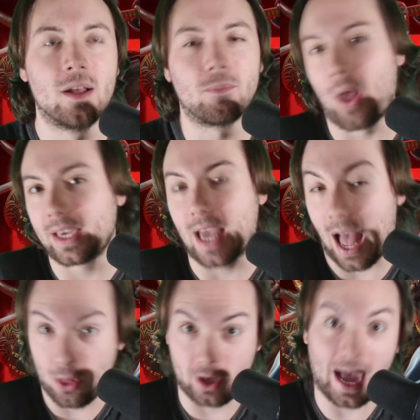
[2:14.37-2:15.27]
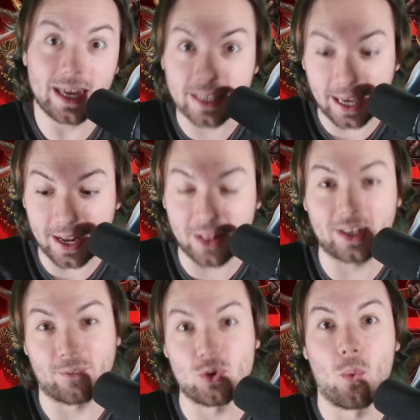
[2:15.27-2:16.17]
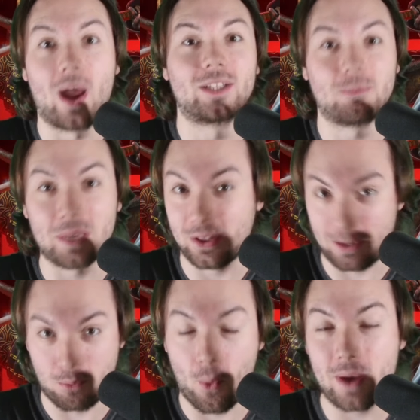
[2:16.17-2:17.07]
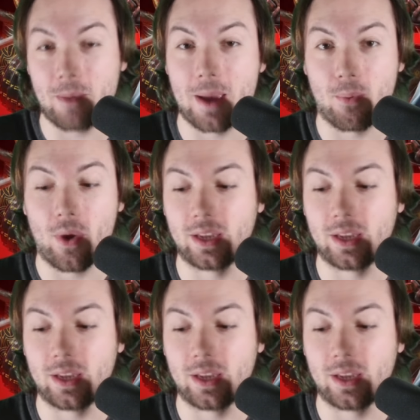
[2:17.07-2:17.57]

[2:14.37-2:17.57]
like, look, I get it. Like if you want it to be like point by point